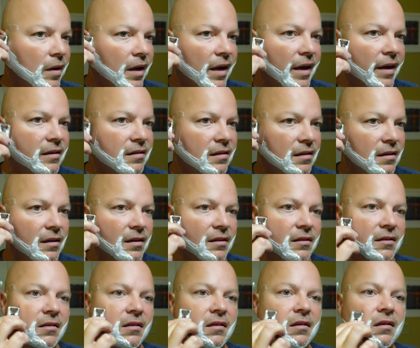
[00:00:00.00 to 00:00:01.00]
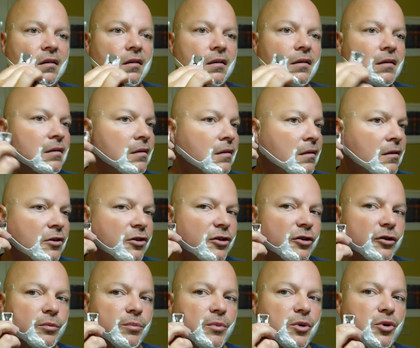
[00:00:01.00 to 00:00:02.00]
Excellent.
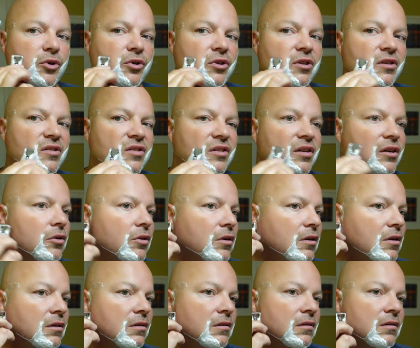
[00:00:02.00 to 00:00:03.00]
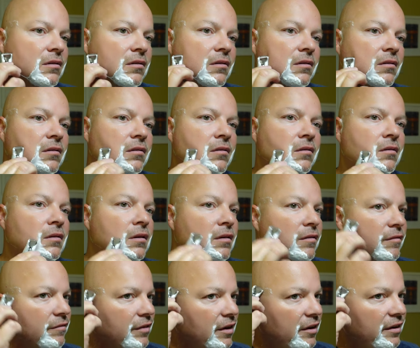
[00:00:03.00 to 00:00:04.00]
Smooth as silk.
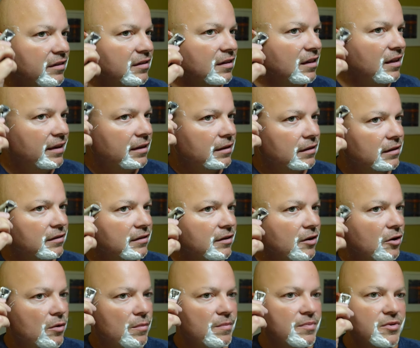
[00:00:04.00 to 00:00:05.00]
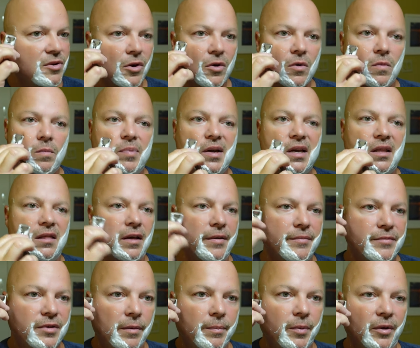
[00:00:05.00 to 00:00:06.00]
Very slick, the soap. So big
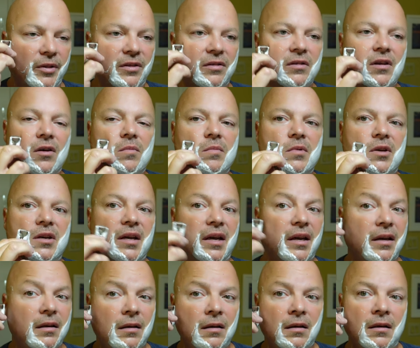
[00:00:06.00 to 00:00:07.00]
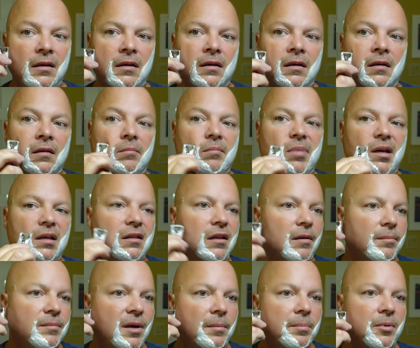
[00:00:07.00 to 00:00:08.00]
thumbs up on the soap today. Big
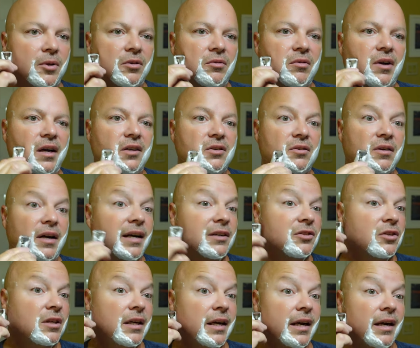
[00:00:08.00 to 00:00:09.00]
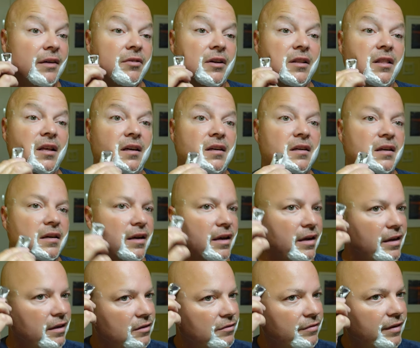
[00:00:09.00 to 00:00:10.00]
thumbs up on the razor. Actually, everything
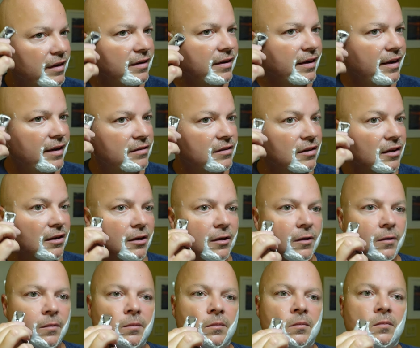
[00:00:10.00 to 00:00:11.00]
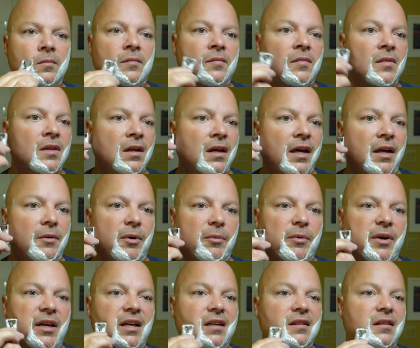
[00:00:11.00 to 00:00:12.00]
today is fantastic. And when
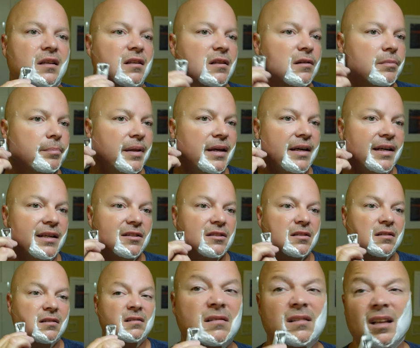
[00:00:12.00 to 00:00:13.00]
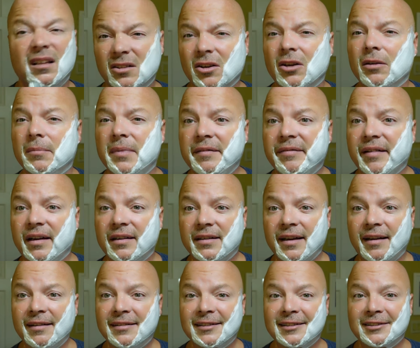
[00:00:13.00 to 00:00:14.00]
we get to the splash, that's going to be
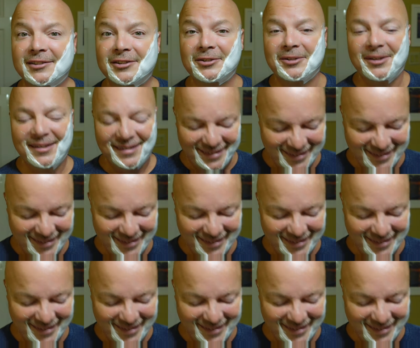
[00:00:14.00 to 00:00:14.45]
fantastic too.